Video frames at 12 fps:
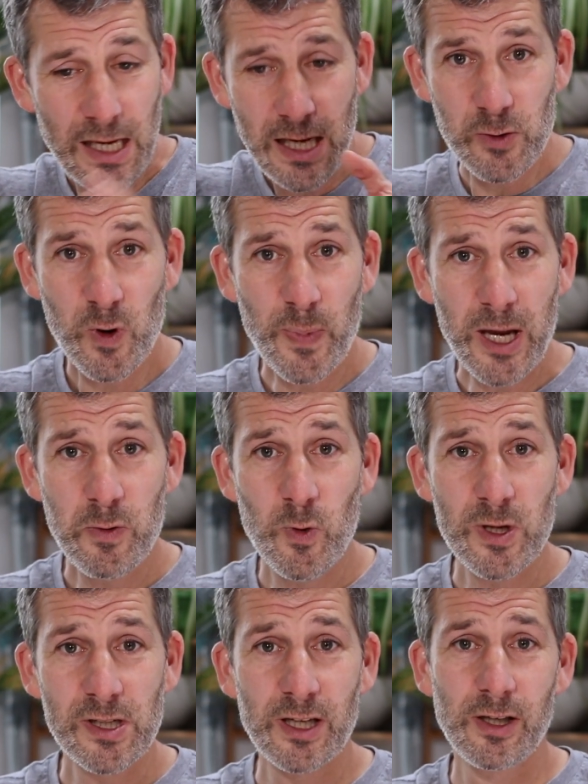here's what paper
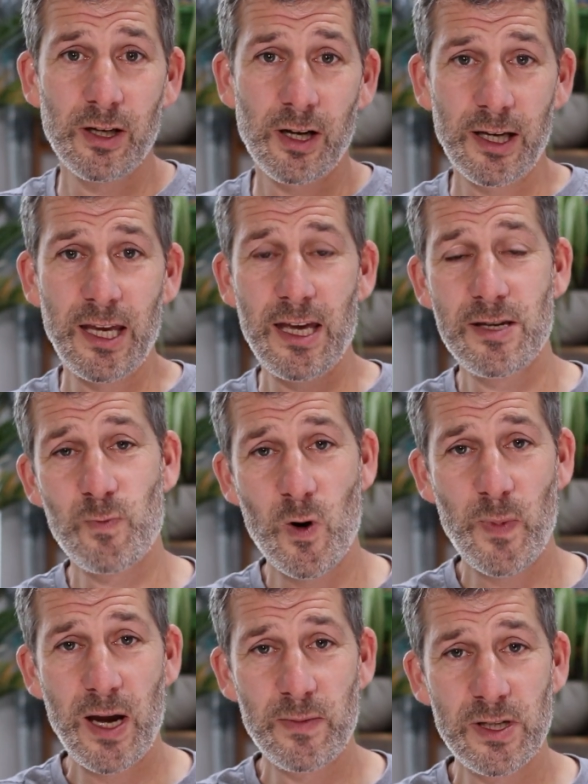one's gonna look like, here's
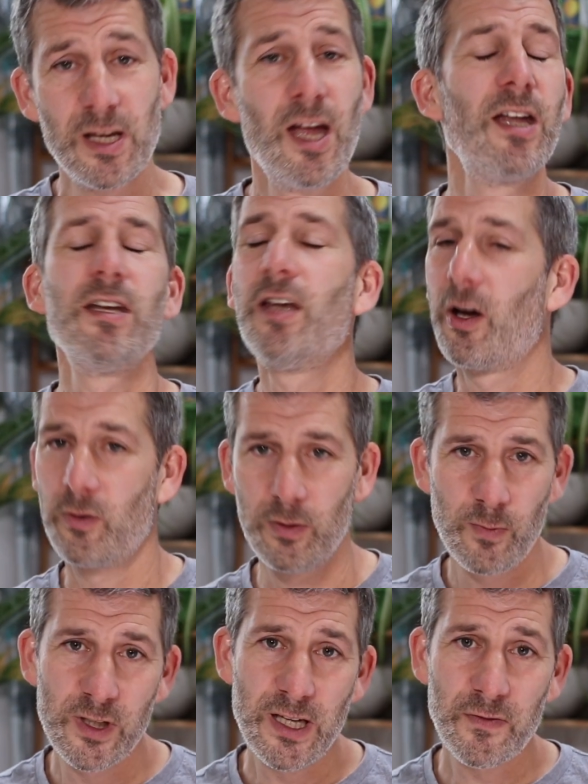what paper two, no,
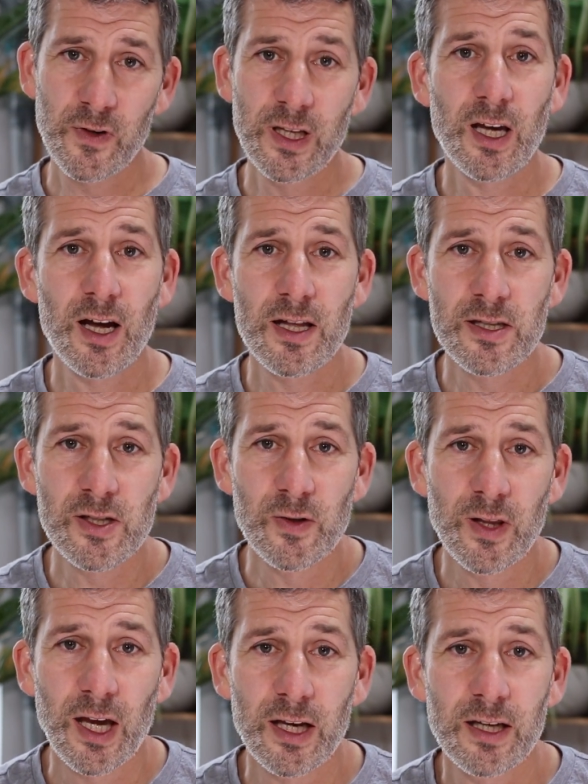we definitely can't do
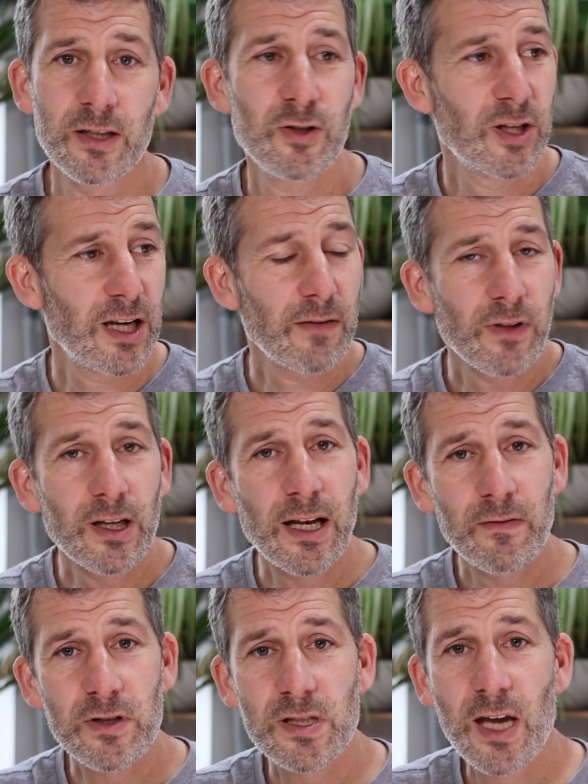that. You could have the
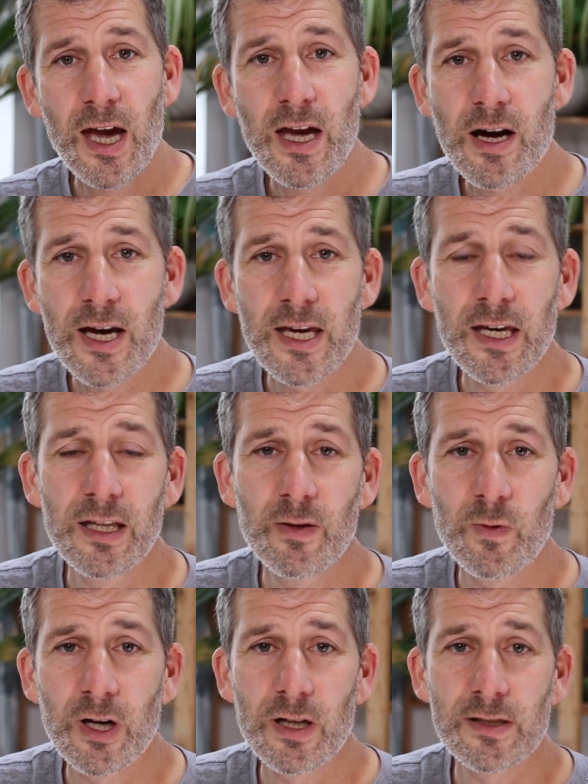cleverest A I in the
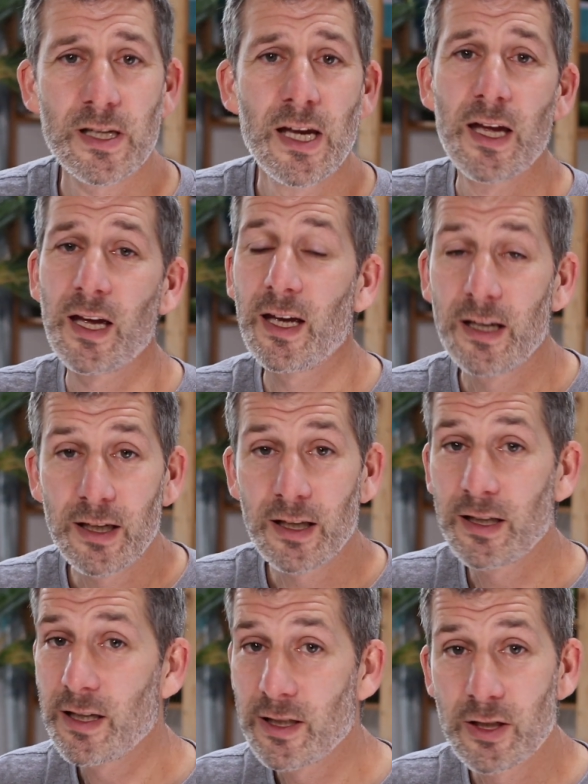world and it,
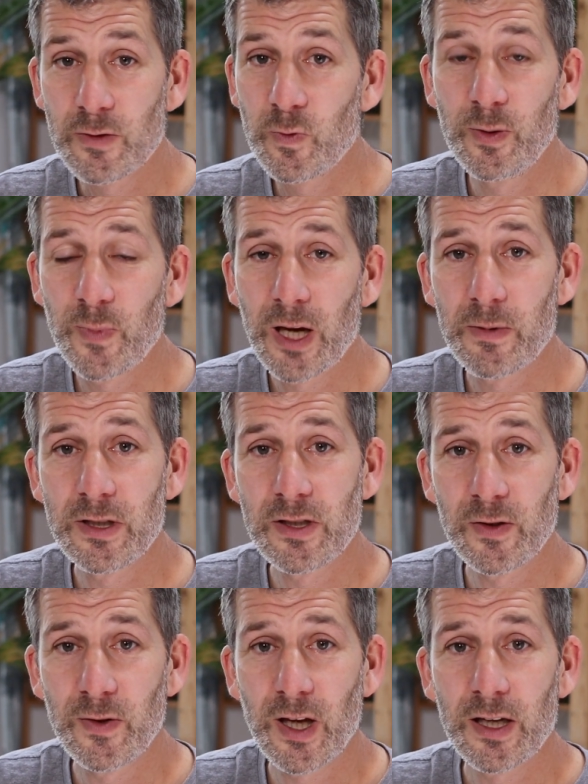it just wouldn't be able to
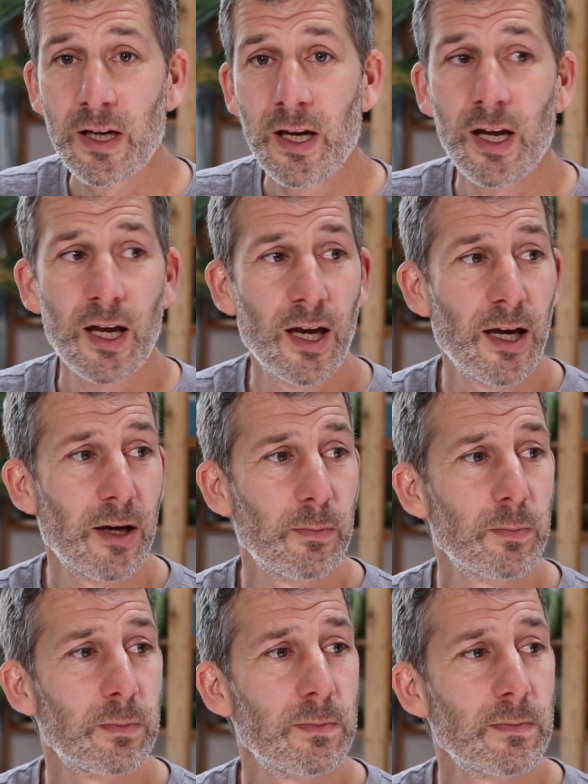do that.
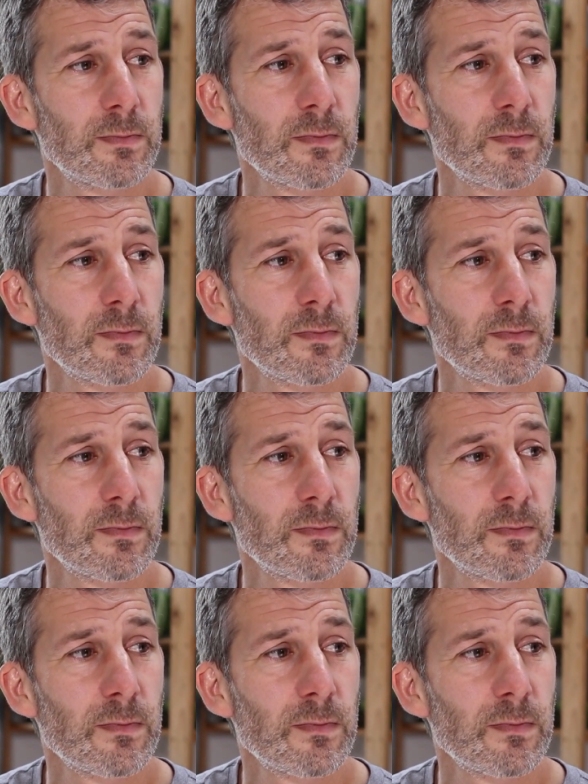Um,